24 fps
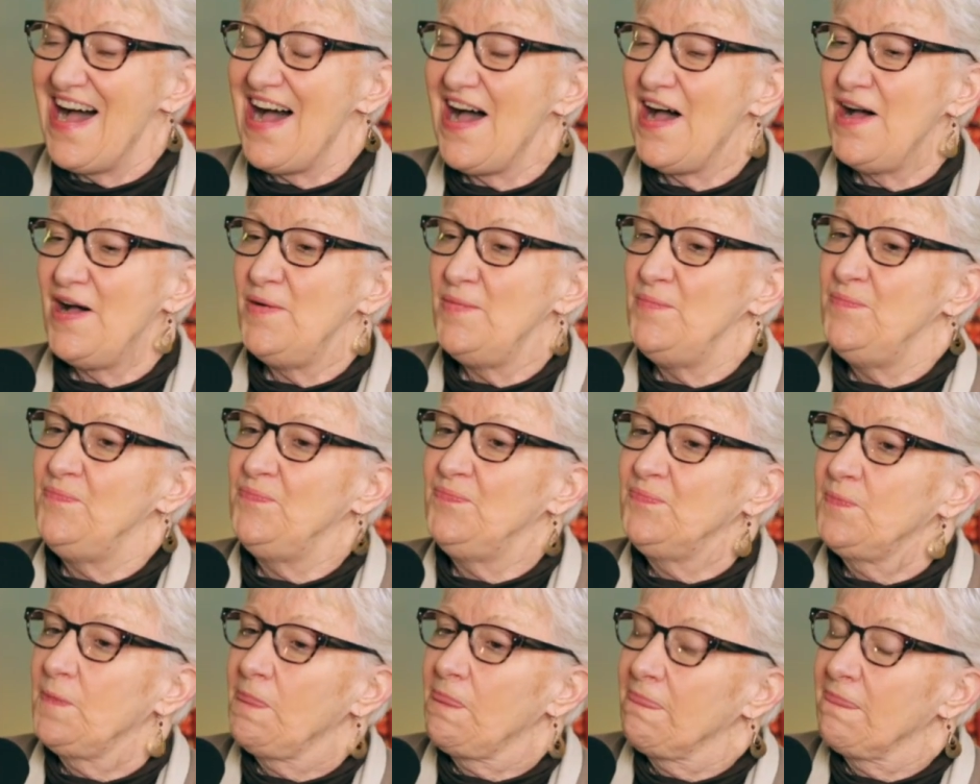um,
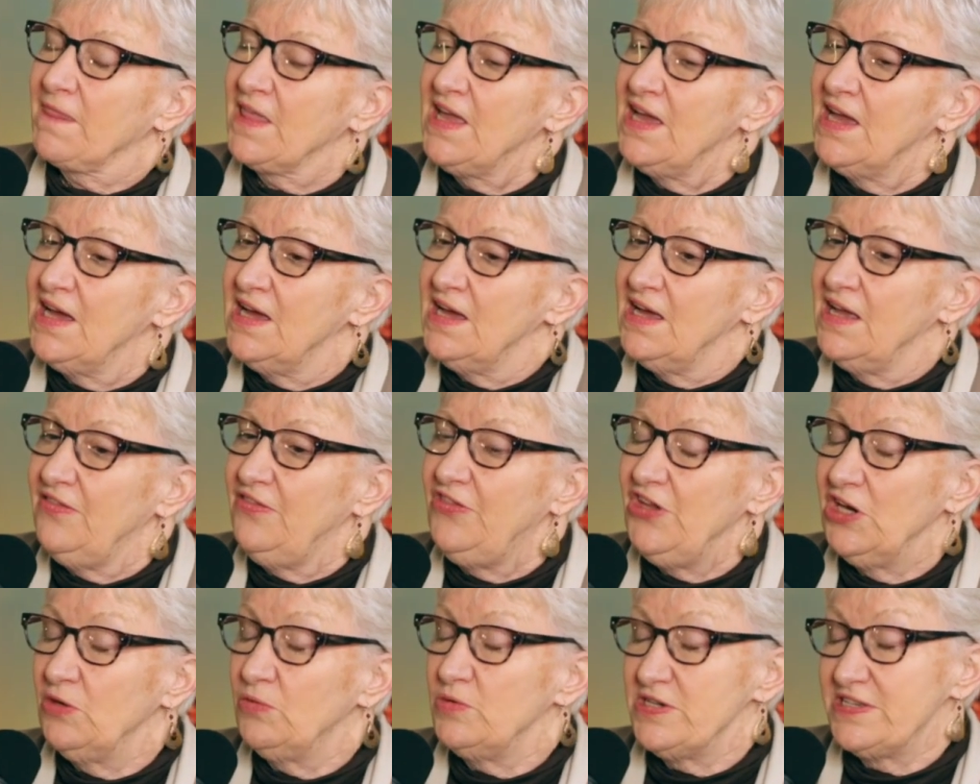
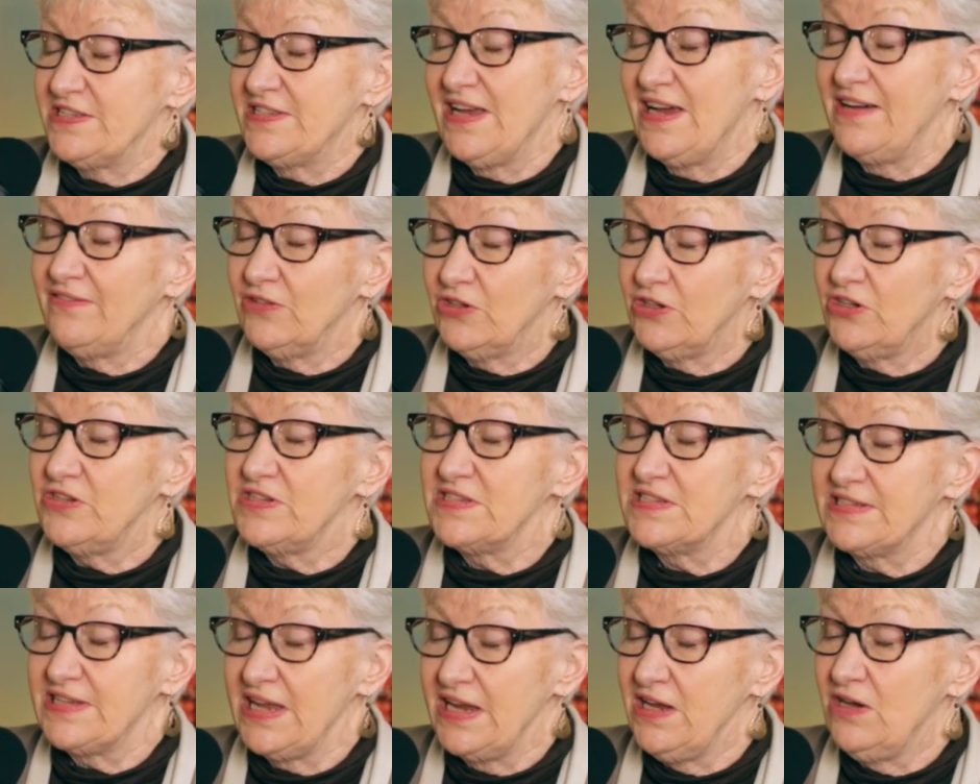there were several
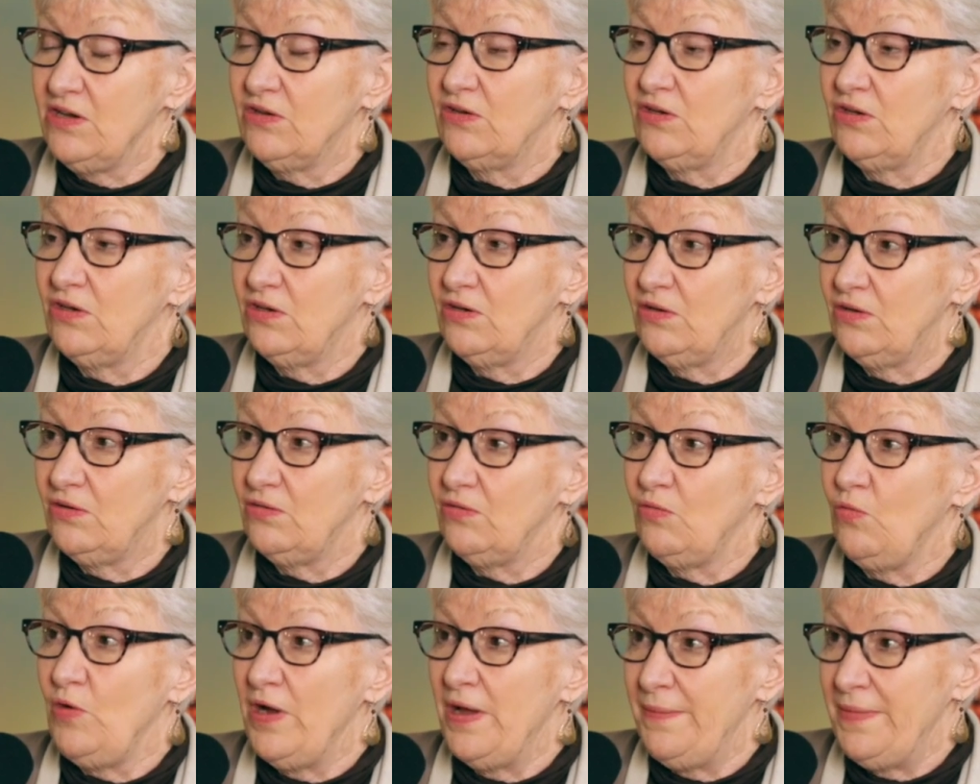single
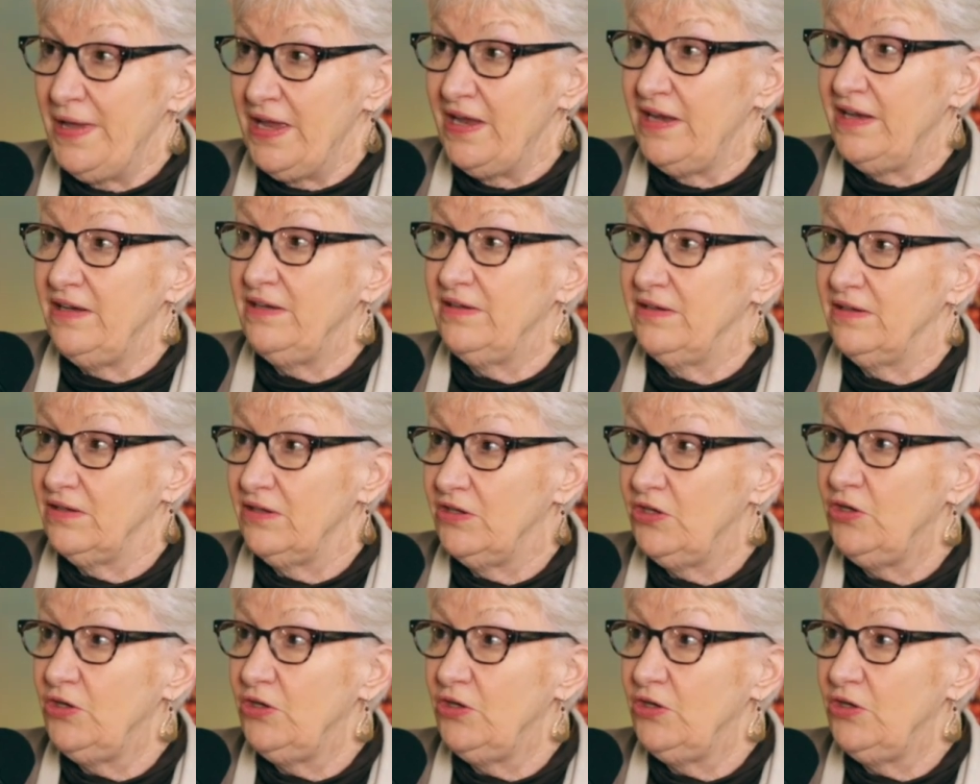women